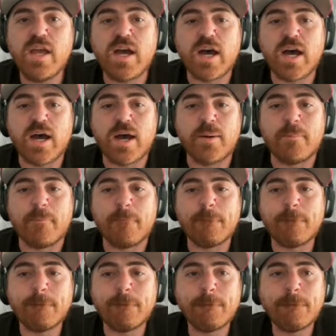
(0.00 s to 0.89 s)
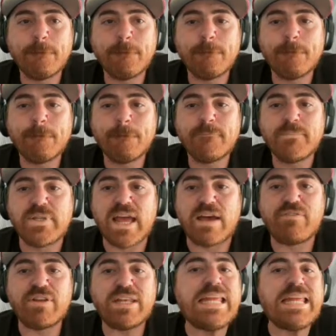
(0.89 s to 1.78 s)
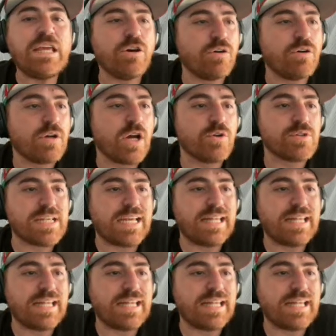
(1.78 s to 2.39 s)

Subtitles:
Devin Neal goes.